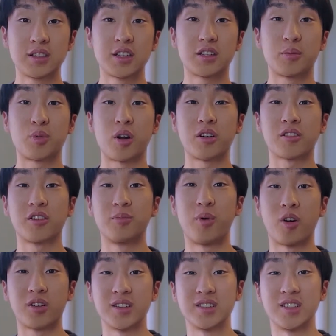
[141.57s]
is a product of
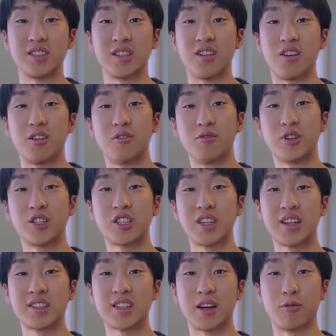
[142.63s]
Parkinson's law, which
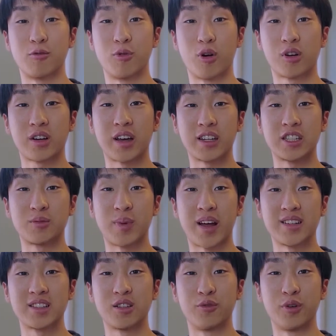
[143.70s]
states that work
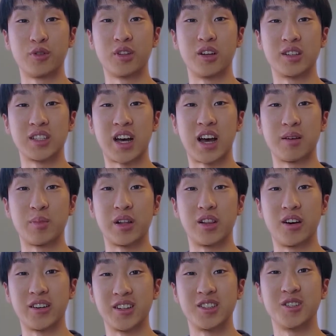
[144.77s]
expands to fill the time
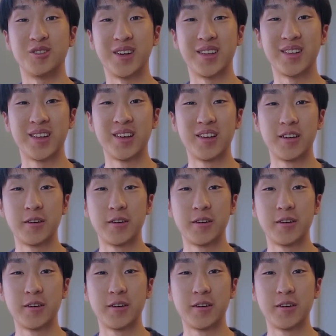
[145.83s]
allotted to it,